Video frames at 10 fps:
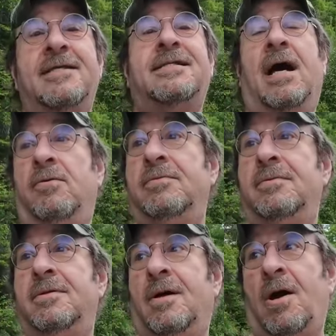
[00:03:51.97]
this out.
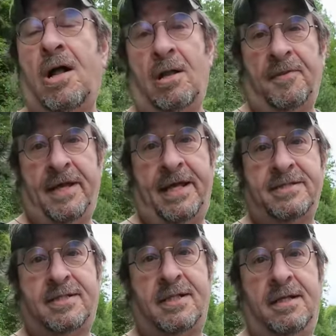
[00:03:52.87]
All
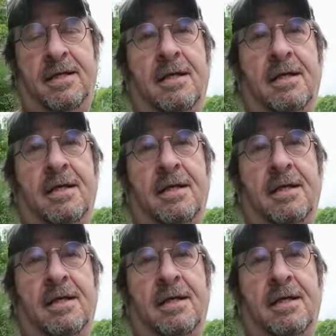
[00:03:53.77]
this...